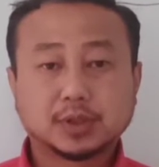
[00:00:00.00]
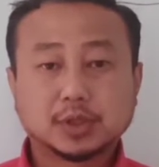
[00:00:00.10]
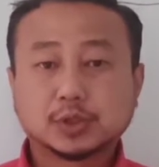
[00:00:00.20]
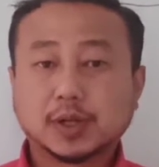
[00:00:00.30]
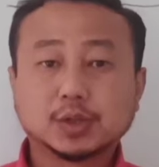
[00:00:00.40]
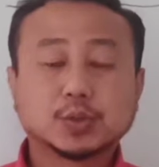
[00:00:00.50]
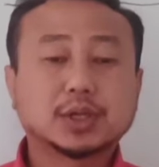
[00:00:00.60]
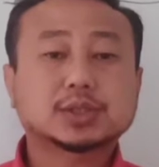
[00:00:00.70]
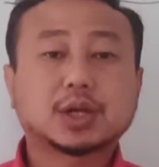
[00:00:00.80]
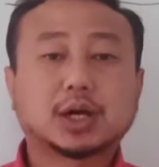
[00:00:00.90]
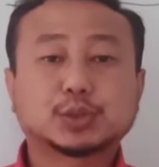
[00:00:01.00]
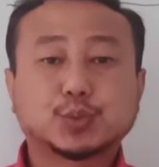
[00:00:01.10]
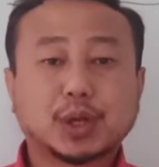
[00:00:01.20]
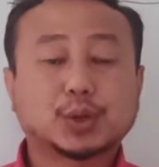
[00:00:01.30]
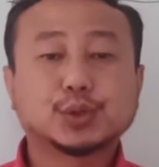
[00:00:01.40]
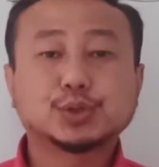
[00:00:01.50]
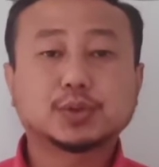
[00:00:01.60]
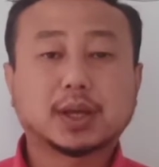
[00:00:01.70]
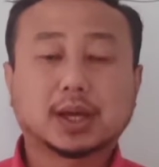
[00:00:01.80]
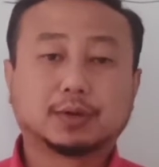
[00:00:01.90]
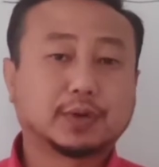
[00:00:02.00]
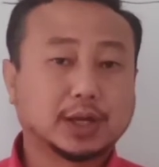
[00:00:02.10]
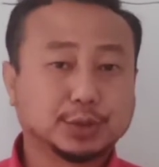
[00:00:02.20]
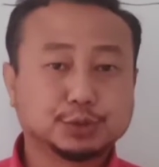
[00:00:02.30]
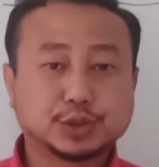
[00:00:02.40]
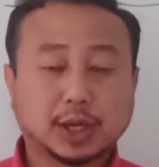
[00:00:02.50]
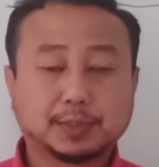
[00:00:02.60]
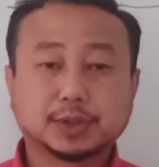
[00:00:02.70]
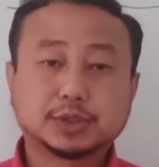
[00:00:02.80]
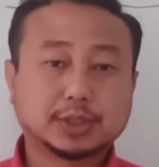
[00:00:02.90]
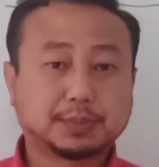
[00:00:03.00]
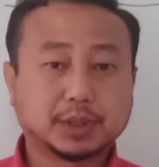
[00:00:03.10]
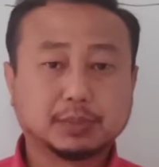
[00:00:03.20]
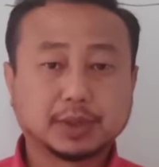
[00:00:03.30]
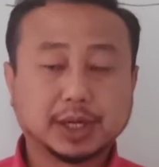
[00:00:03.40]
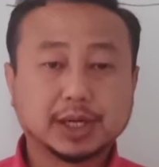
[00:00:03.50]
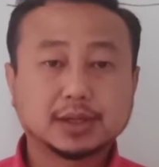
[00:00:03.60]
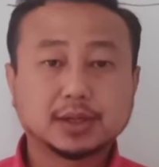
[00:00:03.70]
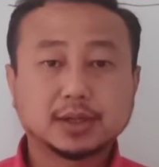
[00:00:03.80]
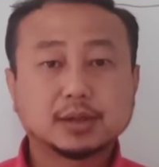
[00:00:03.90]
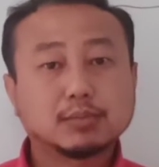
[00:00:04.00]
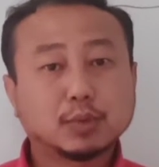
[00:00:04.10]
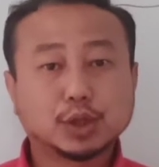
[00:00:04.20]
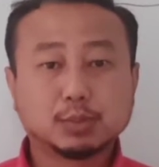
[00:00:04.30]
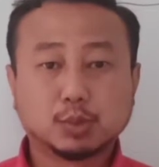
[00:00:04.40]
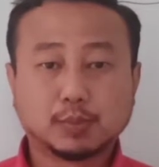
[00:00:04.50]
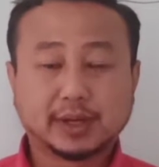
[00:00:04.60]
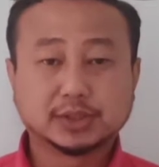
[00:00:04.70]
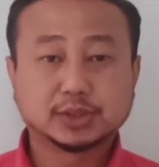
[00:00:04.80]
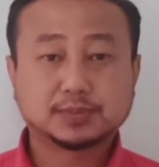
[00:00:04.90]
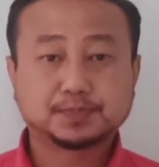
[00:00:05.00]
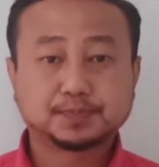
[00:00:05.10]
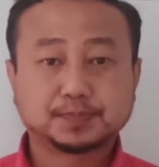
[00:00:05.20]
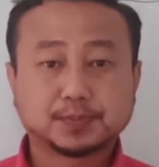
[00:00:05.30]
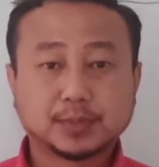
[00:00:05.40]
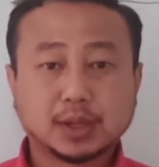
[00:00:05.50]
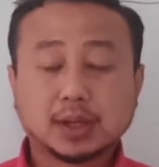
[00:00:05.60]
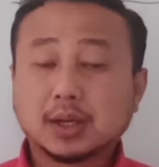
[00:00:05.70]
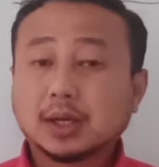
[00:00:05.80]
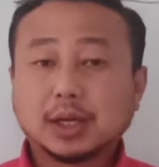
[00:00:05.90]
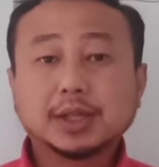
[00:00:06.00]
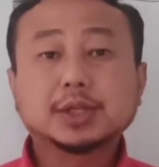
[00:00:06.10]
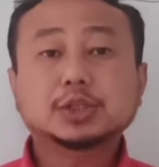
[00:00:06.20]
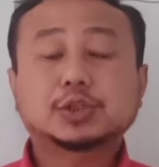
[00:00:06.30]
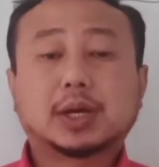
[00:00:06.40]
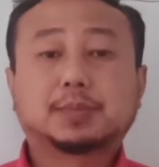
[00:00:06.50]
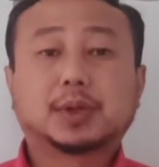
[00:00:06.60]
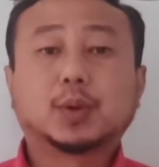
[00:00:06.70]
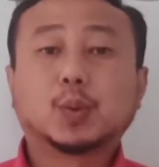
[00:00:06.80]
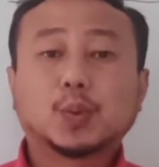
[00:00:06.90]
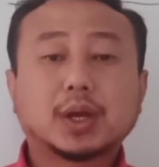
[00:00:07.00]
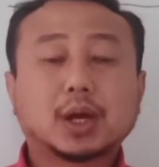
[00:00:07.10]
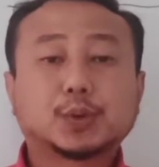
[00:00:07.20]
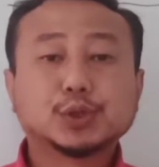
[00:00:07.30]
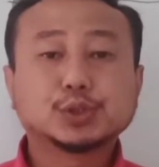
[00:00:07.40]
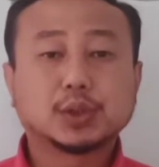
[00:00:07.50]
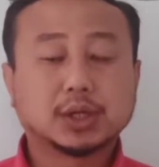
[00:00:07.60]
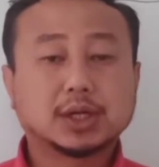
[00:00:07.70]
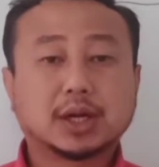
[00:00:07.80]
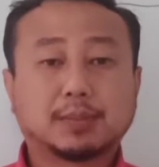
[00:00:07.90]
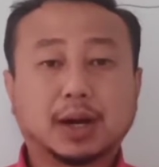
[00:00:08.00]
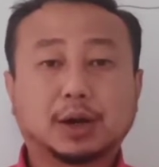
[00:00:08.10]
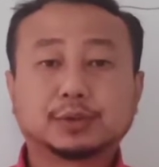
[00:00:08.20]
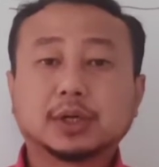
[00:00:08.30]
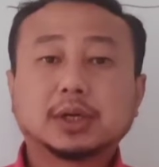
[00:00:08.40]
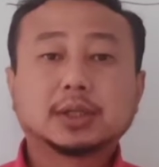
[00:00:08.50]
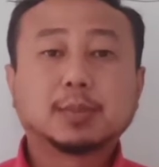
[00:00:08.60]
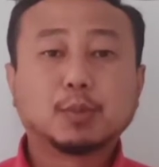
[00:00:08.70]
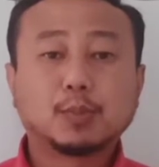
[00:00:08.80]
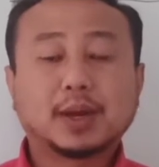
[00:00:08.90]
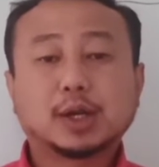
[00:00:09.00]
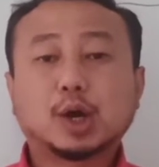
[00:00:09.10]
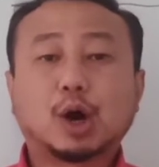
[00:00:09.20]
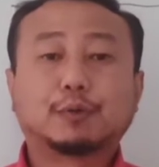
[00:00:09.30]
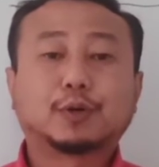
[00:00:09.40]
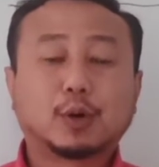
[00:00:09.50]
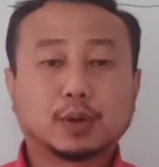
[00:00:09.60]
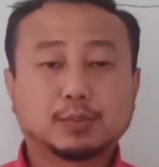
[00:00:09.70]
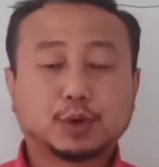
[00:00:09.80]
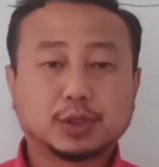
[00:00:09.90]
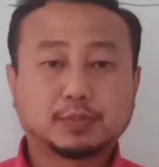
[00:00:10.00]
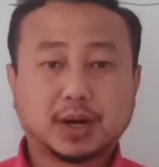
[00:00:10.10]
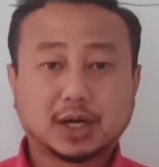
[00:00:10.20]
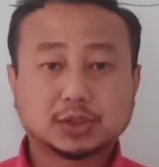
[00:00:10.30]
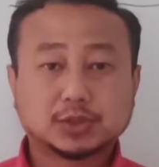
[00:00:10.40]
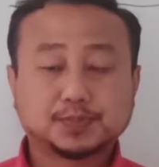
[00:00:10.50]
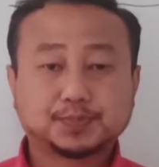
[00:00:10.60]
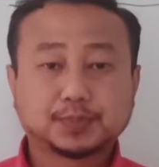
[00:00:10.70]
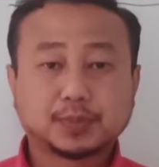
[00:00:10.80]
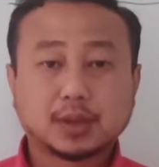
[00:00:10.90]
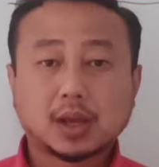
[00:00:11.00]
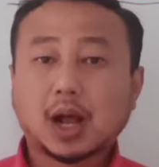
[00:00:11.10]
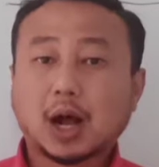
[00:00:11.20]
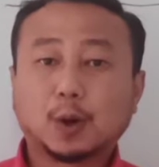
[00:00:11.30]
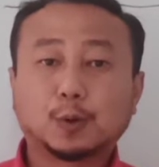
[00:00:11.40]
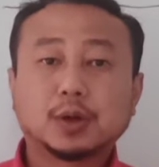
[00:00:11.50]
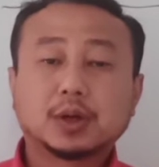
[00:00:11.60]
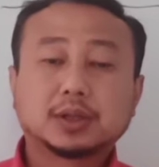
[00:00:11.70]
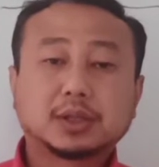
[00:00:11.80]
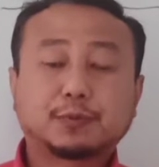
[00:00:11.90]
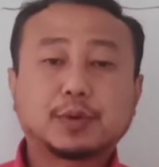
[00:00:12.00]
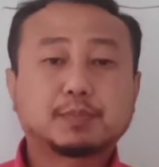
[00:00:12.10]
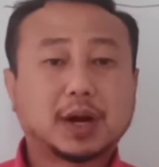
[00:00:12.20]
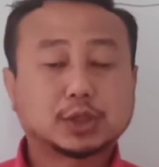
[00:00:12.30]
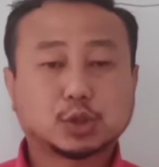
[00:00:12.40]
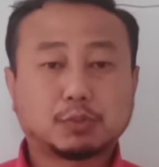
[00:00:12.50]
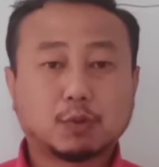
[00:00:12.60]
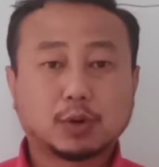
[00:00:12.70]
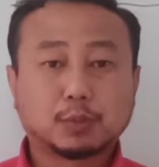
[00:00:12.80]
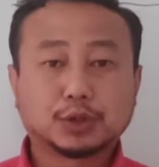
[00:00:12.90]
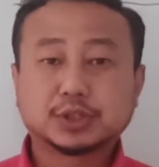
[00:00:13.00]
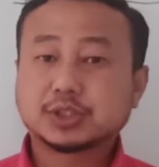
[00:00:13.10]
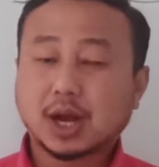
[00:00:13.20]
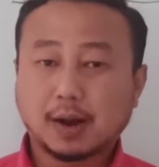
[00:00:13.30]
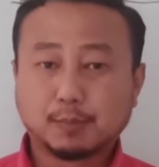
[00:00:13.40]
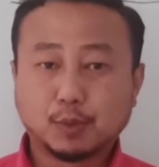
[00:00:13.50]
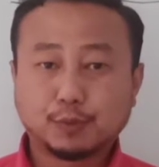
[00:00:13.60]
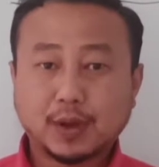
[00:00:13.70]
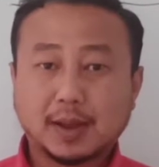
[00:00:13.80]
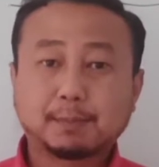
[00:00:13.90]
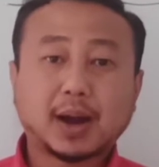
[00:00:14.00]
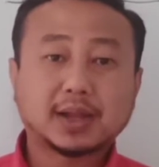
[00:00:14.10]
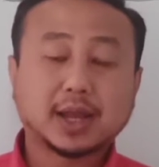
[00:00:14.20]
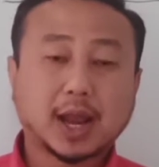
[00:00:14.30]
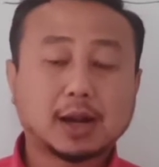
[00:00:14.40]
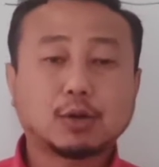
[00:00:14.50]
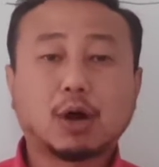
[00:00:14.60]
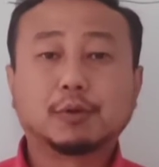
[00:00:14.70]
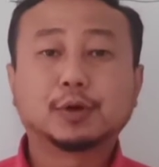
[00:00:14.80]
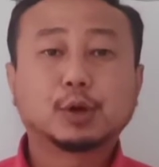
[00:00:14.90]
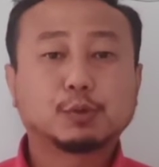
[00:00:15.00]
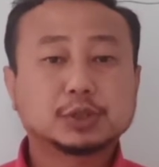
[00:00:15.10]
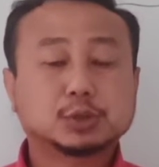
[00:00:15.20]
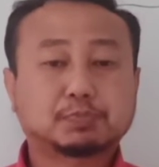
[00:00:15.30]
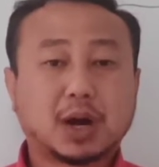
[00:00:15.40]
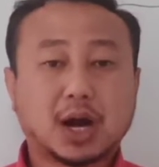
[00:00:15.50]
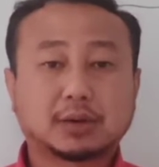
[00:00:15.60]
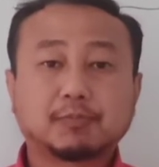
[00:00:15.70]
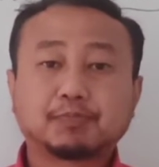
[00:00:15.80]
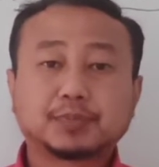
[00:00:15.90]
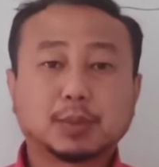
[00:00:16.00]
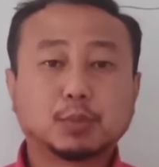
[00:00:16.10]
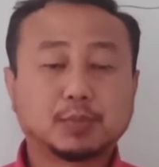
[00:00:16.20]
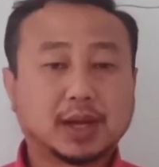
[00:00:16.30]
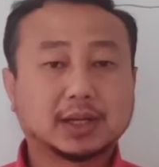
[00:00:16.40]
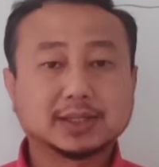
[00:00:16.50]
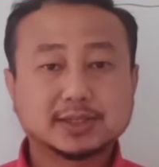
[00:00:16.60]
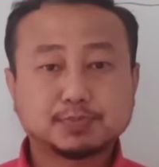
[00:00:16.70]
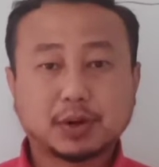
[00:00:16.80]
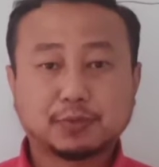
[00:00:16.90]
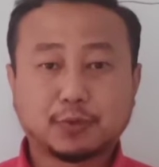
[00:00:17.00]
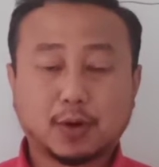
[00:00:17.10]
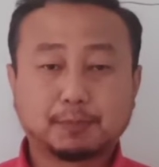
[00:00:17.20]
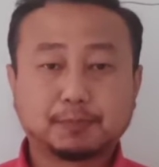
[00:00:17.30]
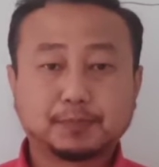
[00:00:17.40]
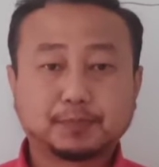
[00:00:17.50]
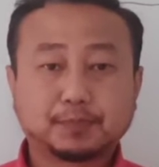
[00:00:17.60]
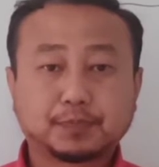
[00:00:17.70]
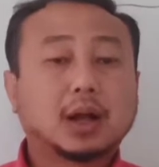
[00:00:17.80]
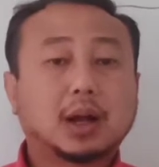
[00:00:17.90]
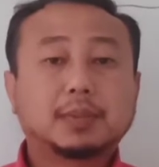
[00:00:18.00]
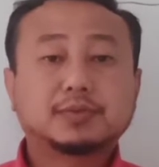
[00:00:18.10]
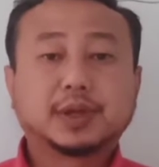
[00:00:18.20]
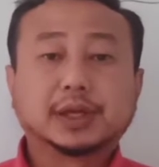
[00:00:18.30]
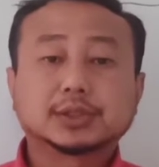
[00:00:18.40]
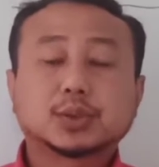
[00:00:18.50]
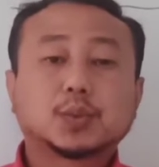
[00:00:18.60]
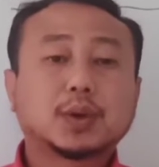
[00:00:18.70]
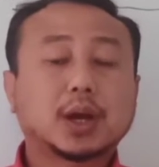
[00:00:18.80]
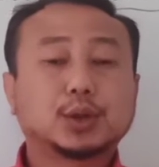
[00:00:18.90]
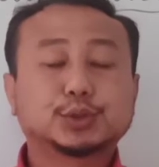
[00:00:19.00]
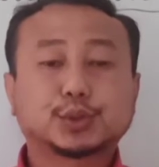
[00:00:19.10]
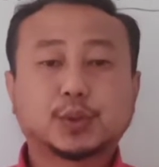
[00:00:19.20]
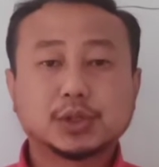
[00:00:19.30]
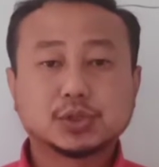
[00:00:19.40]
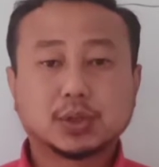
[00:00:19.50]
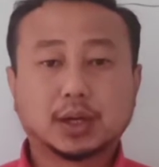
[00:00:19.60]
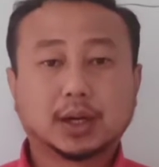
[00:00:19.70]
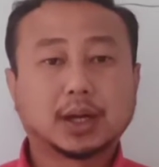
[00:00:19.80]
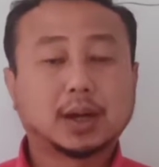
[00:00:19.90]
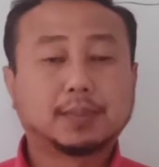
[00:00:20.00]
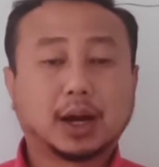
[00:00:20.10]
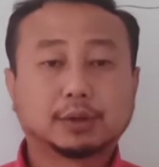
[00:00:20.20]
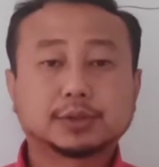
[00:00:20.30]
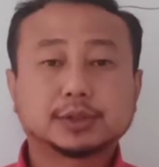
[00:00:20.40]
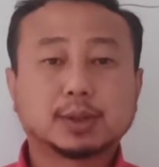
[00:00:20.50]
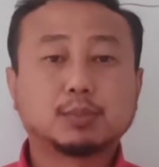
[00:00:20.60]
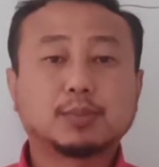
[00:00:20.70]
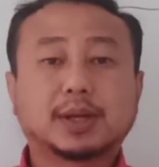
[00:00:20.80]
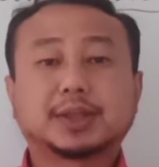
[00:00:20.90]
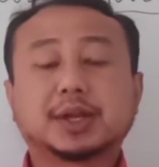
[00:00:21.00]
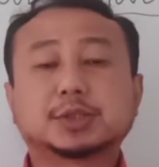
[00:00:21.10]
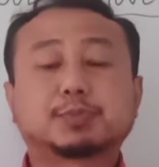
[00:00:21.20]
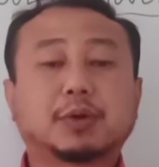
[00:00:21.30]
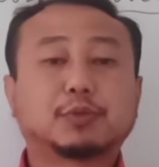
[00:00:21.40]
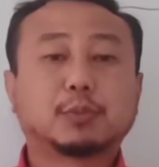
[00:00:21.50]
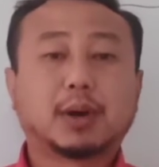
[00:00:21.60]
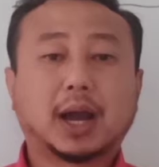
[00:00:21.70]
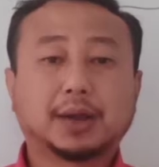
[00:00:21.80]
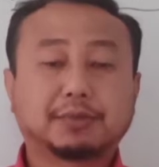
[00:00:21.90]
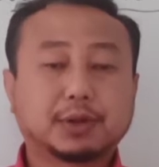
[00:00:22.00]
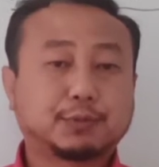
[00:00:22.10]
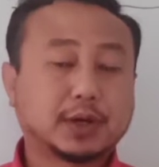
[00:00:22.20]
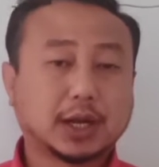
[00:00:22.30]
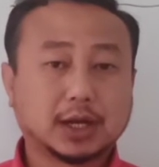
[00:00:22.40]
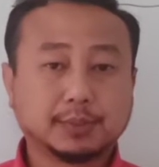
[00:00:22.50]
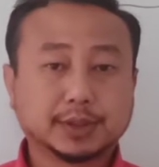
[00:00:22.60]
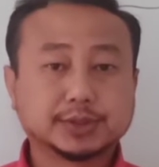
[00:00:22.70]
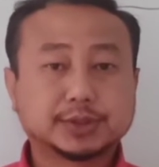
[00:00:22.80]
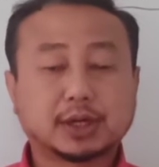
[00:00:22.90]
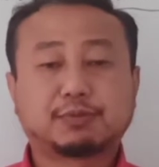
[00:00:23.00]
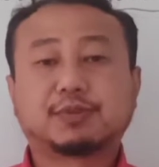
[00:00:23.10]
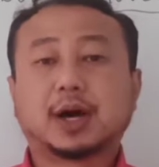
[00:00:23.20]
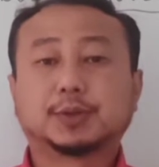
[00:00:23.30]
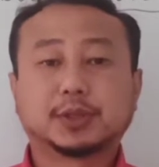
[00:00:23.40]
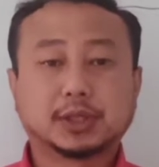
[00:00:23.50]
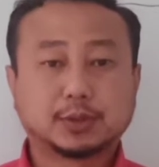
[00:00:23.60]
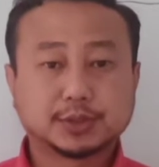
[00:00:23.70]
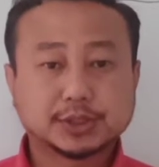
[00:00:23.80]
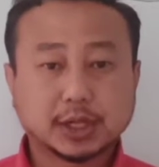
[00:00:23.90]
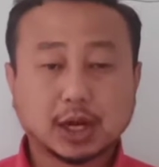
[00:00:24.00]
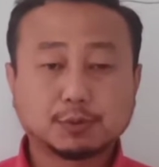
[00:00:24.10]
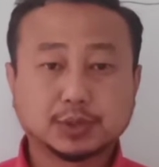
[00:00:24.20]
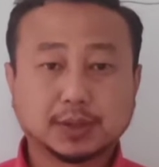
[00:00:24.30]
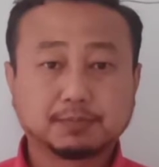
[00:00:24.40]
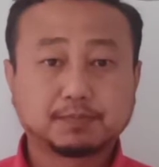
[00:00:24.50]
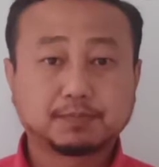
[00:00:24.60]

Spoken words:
So in today's class, we are going to take up a new chapter, chapter number 8, body movements. In this chapter, we are going to learn about the movement of our body parts, how different parts of our bodies are moved and by the help of which part the movement is performed. Above this, we are also going to learn about the movement that is performed by different animals that are found in our surrounding.